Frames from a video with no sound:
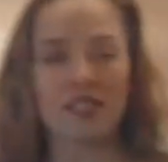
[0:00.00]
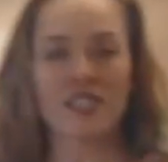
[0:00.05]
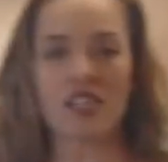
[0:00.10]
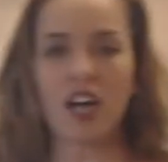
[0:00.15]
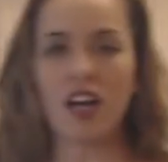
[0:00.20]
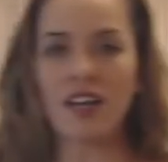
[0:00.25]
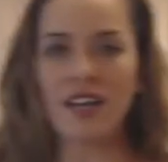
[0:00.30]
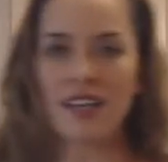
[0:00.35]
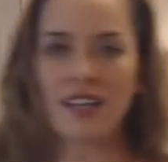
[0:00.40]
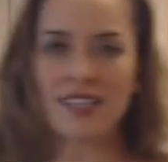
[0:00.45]
This is
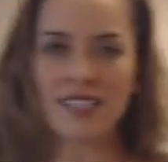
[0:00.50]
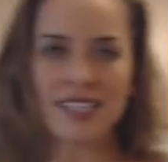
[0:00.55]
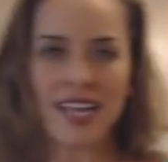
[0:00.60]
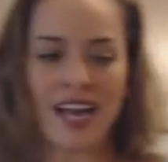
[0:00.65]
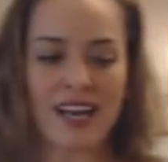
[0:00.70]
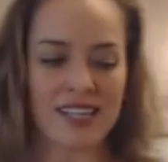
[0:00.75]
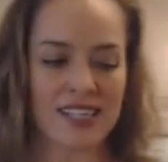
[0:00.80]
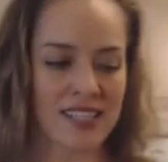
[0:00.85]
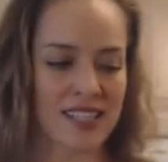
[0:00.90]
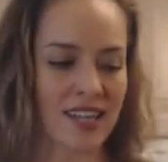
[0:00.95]
not an
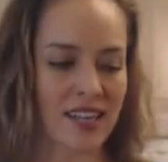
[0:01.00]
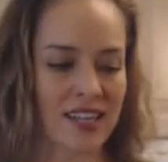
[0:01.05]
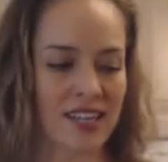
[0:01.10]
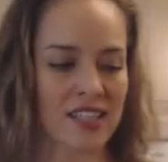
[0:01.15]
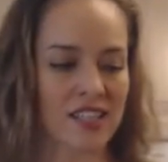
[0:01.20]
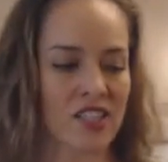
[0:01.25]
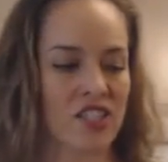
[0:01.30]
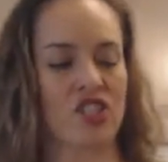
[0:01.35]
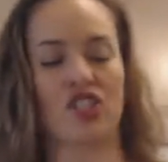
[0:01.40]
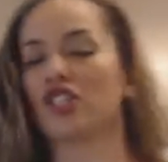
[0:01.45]
exact
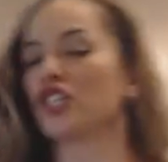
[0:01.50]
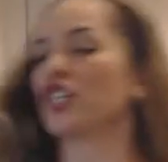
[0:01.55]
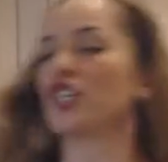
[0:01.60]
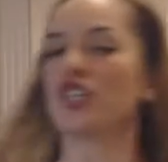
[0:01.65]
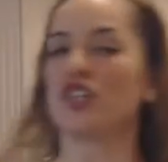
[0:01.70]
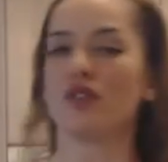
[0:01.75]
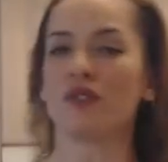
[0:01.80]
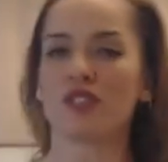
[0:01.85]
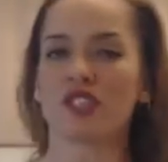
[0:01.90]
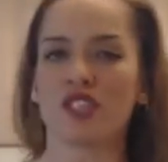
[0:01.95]
science. You're
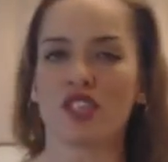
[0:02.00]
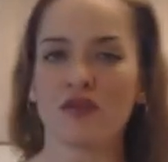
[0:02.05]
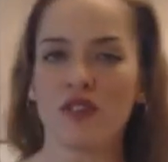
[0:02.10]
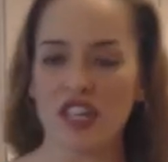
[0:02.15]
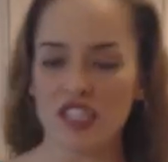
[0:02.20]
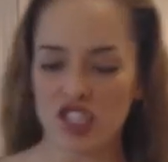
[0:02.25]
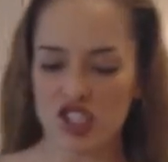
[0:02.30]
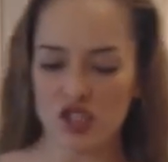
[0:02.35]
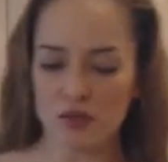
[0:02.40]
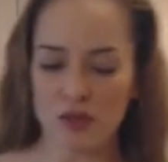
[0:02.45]
gonna use the
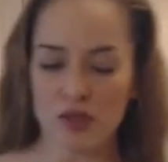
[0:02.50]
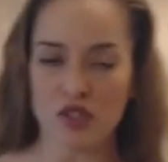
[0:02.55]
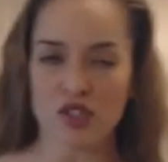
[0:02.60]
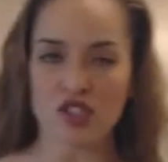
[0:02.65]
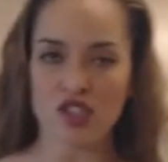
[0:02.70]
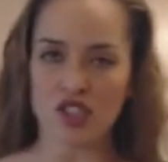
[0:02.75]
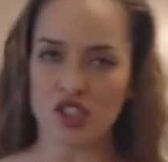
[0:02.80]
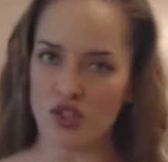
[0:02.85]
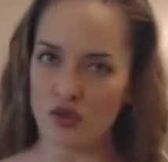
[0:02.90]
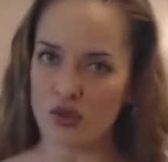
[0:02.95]

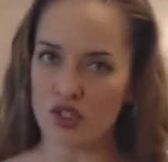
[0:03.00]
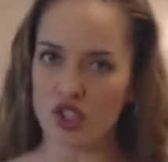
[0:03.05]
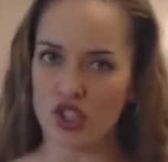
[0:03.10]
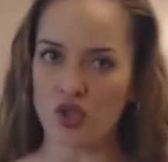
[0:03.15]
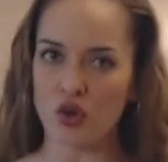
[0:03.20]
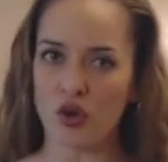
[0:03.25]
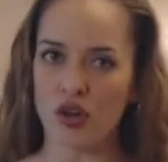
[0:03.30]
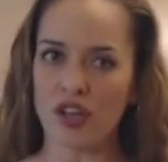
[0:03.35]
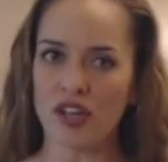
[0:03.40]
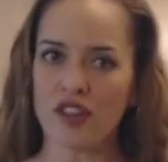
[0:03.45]
vegetables that you
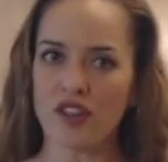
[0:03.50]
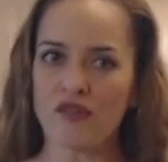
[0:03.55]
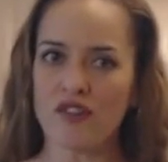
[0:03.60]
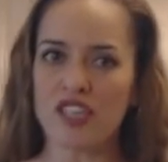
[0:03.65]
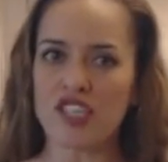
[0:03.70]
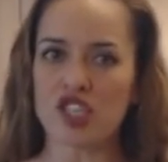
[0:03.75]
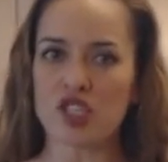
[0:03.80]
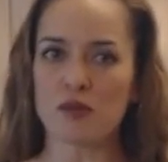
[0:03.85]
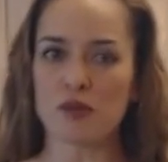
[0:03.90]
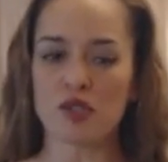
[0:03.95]
enjoy and the
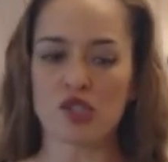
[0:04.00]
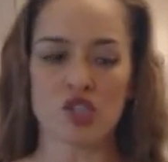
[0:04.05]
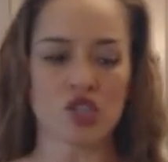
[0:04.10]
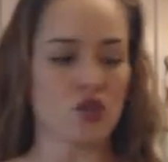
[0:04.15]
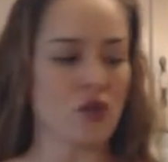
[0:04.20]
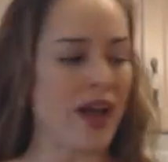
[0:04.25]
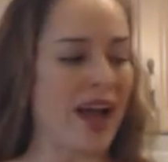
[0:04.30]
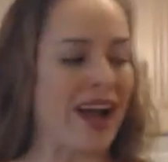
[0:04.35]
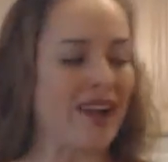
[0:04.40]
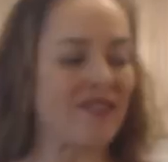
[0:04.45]
vegetables you